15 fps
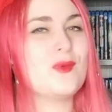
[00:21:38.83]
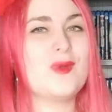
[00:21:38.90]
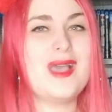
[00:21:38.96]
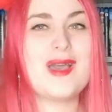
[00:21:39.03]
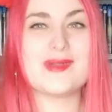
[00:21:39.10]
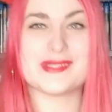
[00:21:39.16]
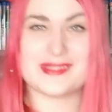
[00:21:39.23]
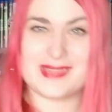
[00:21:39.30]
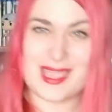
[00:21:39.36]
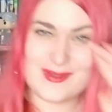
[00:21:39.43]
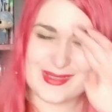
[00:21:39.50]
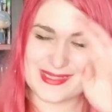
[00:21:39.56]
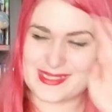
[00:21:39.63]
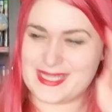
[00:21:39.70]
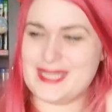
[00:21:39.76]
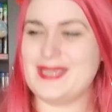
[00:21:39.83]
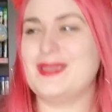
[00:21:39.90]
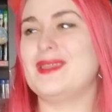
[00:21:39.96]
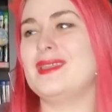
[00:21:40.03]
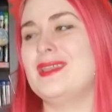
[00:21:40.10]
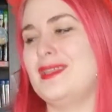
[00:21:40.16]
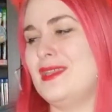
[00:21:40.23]
wow. So that
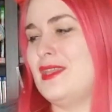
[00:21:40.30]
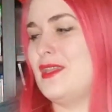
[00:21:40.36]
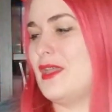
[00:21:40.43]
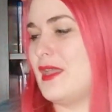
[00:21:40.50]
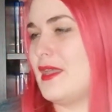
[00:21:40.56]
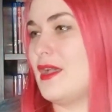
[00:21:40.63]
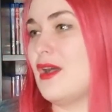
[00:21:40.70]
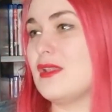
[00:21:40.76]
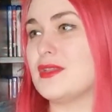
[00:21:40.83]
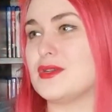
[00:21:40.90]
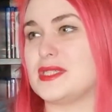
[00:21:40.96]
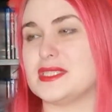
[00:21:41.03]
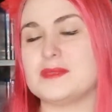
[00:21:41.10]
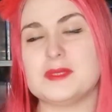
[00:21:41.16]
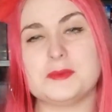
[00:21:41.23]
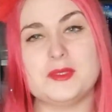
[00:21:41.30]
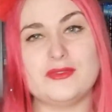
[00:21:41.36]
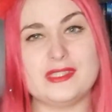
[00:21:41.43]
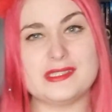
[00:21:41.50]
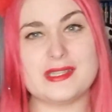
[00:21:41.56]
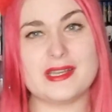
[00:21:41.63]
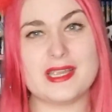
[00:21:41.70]
was all the Christmas
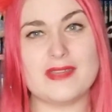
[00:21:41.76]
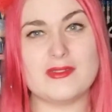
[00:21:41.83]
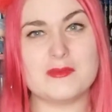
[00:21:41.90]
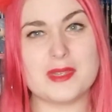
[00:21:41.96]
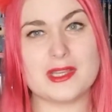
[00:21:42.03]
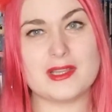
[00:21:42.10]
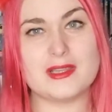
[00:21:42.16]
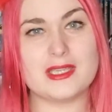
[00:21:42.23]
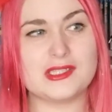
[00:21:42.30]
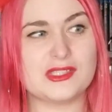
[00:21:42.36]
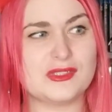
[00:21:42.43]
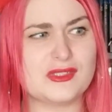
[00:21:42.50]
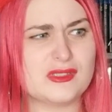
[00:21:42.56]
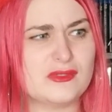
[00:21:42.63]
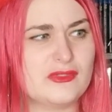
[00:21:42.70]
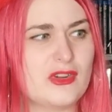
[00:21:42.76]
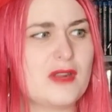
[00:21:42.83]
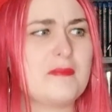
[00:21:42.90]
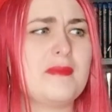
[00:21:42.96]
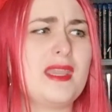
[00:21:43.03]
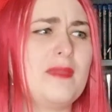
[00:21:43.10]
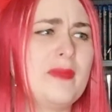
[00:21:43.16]
movies that I have in my collection so far.
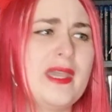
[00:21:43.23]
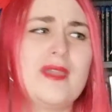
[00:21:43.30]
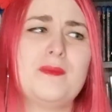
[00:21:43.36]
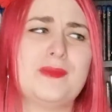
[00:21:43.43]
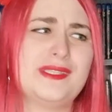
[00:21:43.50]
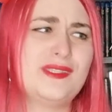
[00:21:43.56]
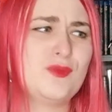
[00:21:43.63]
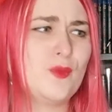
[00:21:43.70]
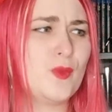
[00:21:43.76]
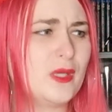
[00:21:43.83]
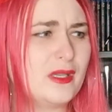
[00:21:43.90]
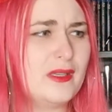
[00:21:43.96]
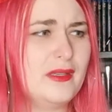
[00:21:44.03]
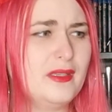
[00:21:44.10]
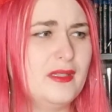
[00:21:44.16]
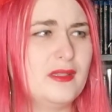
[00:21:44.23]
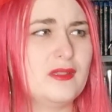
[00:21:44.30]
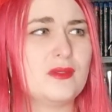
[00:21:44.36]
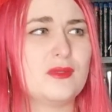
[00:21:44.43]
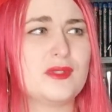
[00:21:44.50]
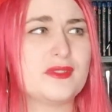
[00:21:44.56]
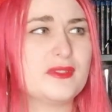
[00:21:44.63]
Maybe I missed one
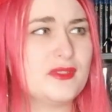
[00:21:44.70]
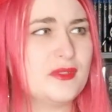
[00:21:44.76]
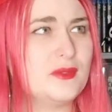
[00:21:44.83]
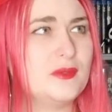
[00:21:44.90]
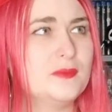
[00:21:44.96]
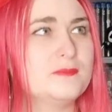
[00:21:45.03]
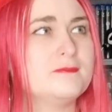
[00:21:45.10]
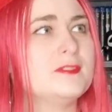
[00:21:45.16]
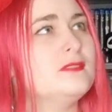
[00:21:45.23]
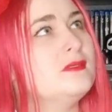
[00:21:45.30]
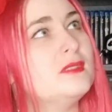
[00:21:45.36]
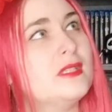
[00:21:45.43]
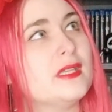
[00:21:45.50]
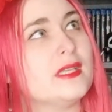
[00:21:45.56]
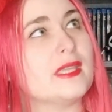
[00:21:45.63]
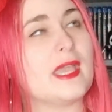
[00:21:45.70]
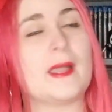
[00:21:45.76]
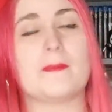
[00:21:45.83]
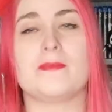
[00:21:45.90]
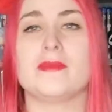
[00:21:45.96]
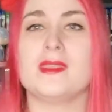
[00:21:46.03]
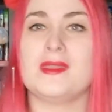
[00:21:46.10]
or two. Yeah.
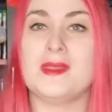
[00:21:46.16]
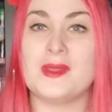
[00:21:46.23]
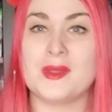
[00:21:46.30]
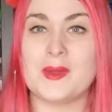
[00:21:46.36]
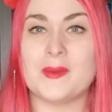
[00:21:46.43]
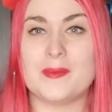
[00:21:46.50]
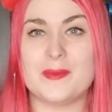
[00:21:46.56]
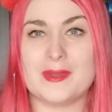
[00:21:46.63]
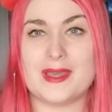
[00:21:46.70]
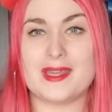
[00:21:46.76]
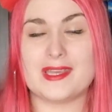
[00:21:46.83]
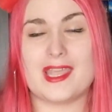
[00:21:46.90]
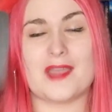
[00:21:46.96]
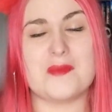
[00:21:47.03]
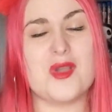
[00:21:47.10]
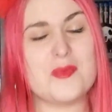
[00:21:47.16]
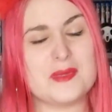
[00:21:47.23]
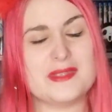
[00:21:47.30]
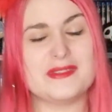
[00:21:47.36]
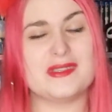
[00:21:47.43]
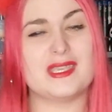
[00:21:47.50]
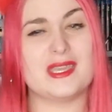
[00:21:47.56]
But yeah, I'm
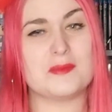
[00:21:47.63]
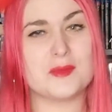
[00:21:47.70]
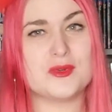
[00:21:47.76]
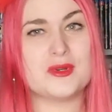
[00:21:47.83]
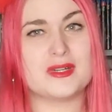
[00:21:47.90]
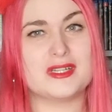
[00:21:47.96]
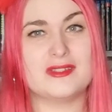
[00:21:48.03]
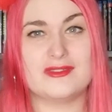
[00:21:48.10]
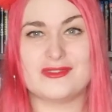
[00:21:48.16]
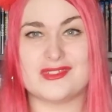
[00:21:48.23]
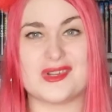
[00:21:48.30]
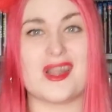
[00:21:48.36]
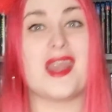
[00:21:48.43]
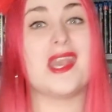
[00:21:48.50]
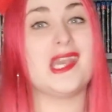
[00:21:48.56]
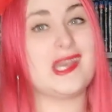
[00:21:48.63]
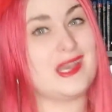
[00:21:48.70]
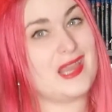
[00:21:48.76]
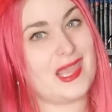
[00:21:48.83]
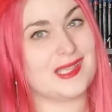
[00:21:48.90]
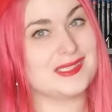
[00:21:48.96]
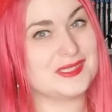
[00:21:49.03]
hoping to get more for
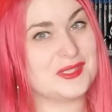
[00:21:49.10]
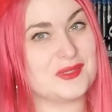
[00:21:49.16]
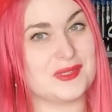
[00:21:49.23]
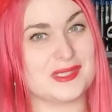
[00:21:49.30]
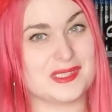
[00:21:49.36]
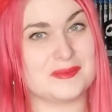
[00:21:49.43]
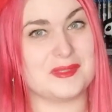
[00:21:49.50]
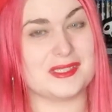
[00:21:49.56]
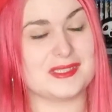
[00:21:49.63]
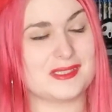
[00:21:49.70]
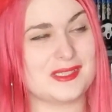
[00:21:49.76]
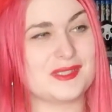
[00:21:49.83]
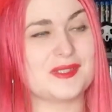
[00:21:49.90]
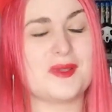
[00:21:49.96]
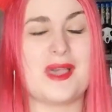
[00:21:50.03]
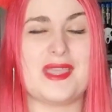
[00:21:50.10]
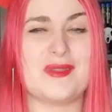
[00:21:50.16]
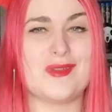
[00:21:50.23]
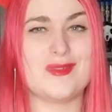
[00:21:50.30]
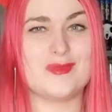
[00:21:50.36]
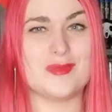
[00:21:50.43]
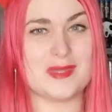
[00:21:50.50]
next Christmas, so I
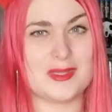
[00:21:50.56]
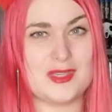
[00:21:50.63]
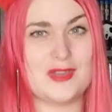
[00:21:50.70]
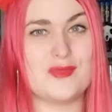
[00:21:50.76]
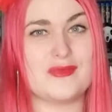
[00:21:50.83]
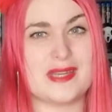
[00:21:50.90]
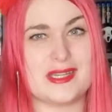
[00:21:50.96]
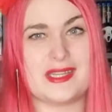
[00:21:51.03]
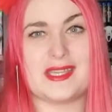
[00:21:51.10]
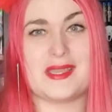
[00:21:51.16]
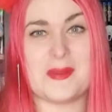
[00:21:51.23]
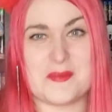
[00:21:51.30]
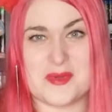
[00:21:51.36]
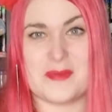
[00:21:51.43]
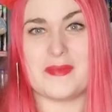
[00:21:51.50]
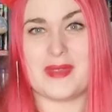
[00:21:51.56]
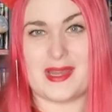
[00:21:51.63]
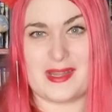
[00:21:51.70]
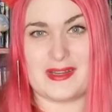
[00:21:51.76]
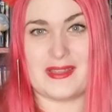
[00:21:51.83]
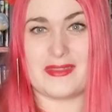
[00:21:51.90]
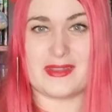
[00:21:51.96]
will be ready and
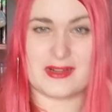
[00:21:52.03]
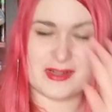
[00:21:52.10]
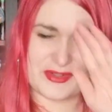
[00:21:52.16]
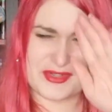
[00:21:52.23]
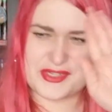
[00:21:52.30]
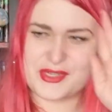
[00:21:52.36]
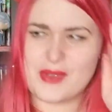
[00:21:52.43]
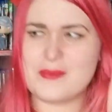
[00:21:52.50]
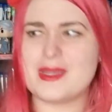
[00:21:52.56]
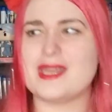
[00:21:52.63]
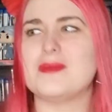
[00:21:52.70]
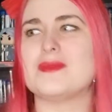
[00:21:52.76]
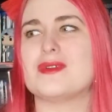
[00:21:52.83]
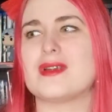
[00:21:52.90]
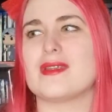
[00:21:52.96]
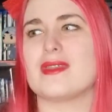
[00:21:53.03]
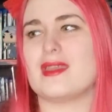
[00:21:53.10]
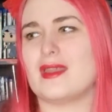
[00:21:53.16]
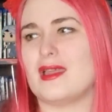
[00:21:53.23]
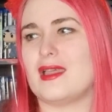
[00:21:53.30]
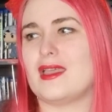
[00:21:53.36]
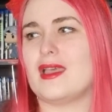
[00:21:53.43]
prepared. There are so many more
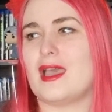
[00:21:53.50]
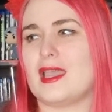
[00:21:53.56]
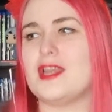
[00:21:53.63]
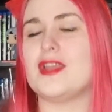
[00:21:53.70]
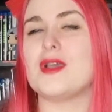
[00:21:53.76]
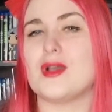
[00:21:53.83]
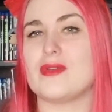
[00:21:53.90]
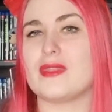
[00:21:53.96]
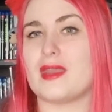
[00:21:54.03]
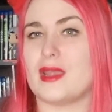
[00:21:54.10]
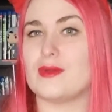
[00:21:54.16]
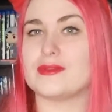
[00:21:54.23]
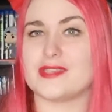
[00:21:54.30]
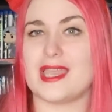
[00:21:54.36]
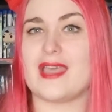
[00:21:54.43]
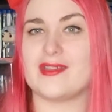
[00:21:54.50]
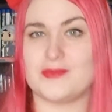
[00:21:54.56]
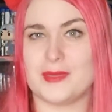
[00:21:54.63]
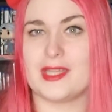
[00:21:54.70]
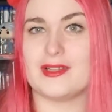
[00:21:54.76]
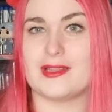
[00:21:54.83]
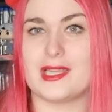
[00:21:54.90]
that I know that I want to have in
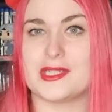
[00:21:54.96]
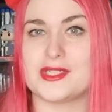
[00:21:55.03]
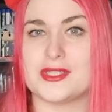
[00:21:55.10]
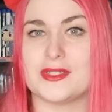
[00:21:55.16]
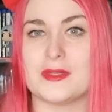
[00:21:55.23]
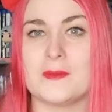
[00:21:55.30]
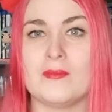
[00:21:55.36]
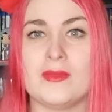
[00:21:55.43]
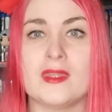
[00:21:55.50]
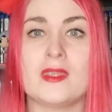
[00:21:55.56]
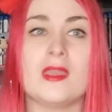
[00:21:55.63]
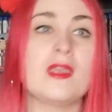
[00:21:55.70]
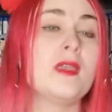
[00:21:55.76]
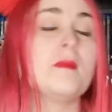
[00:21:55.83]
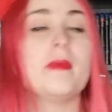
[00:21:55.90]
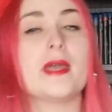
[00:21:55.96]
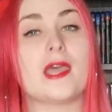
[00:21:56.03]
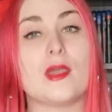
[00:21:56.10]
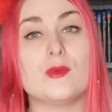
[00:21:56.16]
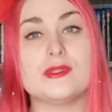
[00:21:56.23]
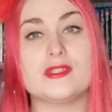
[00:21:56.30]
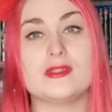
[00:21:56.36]
my collection. But I
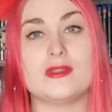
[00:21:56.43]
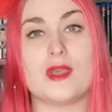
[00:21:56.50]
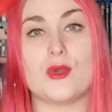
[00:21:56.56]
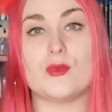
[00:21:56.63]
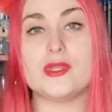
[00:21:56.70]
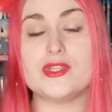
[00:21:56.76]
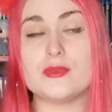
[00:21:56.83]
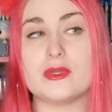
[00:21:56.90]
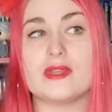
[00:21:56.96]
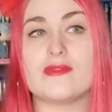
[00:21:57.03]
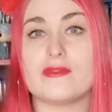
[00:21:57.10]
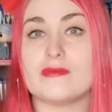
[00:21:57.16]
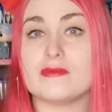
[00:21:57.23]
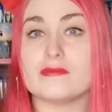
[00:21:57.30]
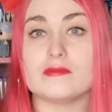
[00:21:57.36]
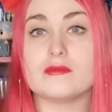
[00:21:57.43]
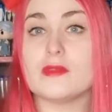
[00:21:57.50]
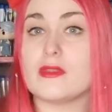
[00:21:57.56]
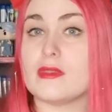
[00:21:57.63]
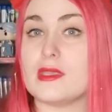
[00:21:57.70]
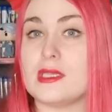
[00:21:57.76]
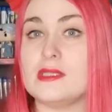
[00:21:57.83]
want to know which one of
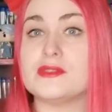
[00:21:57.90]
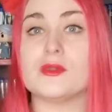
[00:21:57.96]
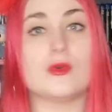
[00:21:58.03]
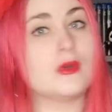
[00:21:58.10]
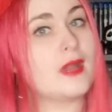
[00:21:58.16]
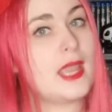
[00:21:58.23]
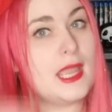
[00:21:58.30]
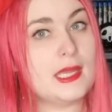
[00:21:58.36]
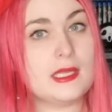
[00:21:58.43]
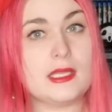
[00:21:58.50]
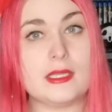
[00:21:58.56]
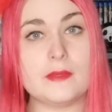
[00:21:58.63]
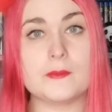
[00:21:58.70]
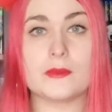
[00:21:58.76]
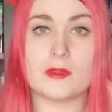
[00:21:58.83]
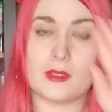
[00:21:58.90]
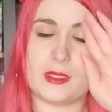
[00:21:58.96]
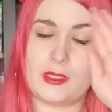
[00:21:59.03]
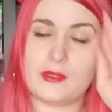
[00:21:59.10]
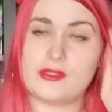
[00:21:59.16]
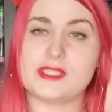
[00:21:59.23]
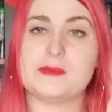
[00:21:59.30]
these or any
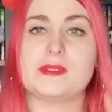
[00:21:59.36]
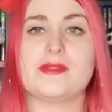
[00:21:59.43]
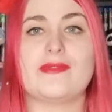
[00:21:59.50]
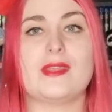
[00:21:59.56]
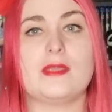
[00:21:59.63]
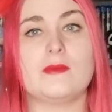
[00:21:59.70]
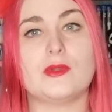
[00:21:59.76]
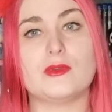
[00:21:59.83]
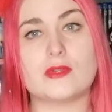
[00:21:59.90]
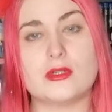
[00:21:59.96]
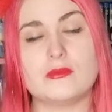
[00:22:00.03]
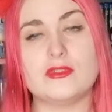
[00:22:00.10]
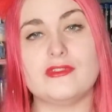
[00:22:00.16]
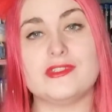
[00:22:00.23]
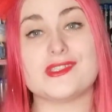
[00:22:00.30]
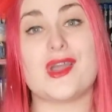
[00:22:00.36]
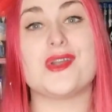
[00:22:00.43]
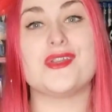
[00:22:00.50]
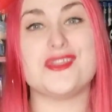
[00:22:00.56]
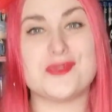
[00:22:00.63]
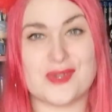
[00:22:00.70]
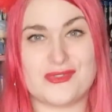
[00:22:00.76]
Christmas-themed horror movies are
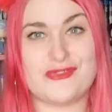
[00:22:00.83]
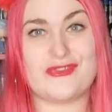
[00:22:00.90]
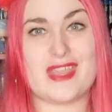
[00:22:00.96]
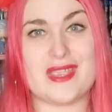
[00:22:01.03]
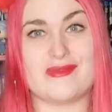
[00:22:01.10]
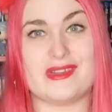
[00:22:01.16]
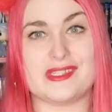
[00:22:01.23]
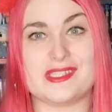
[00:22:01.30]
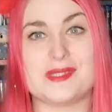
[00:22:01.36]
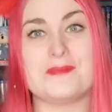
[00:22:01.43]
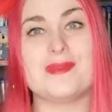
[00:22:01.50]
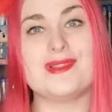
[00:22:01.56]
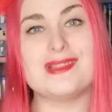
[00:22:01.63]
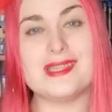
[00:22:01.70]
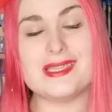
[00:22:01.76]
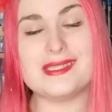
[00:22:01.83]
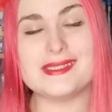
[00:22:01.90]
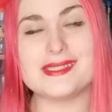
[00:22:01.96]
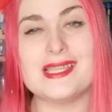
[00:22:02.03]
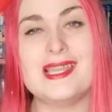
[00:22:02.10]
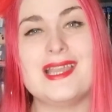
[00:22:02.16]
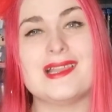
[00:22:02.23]
your favorites.
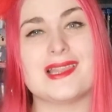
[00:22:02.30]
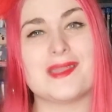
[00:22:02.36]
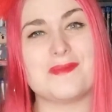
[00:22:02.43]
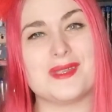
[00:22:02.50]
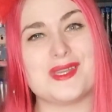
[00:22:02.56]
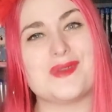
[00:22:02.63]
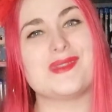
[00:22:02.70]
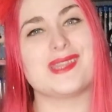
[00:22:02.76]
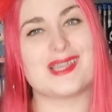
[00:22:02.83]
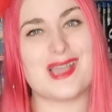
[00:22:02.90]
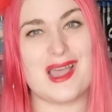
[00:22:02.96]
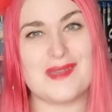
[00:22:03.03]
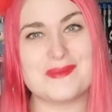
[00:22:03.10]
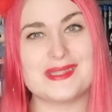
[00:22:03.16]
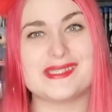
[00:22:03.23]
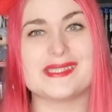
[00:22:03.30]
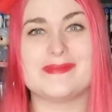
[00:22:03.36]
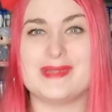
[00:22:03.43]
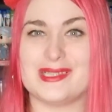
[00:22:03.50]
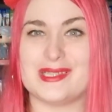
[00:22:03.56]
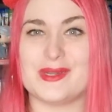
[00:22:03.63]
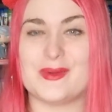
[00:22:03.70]
Please let me know in the comments
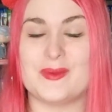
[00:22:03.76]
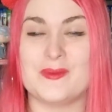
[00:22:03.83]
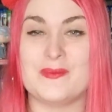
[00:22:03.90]
below.